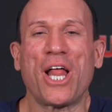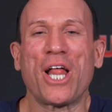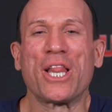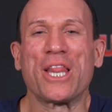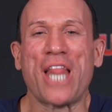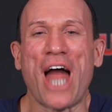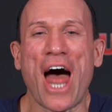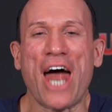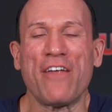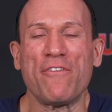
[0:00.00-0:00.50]
a
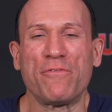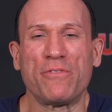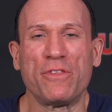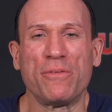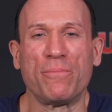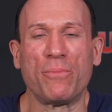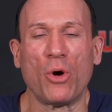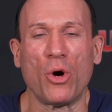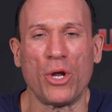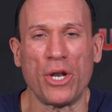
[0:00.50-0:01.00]
lot of
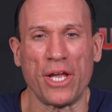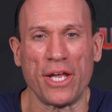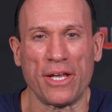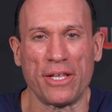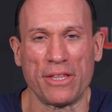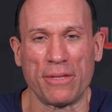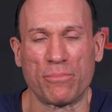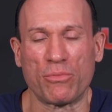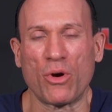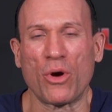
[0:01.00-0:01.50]
the
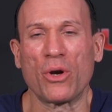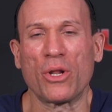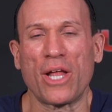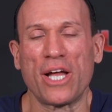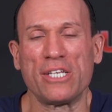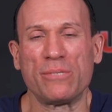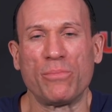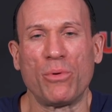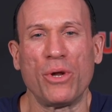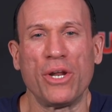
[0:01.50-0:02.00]
pudding, the
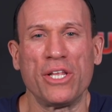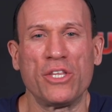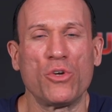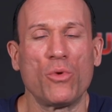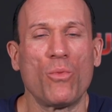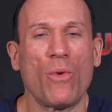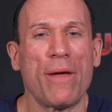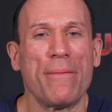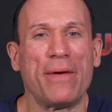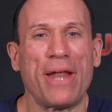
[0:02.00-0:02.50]
protolized pudding, to
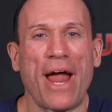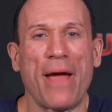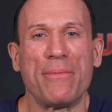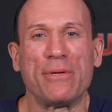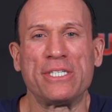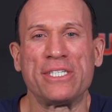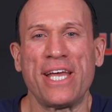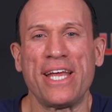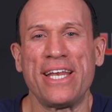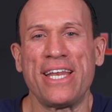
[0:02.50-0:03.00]
women. I
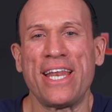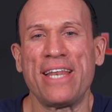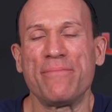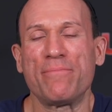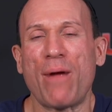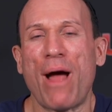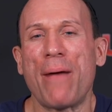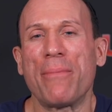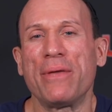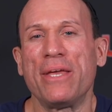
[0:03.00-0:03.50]
would say
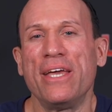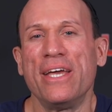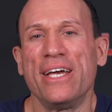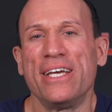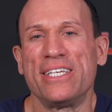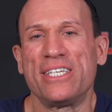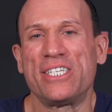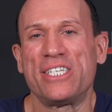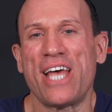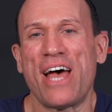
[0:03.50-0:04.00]
probably
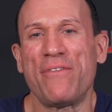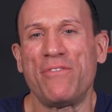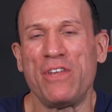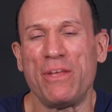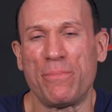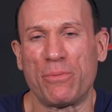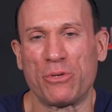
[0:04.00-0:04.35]
seventy yes.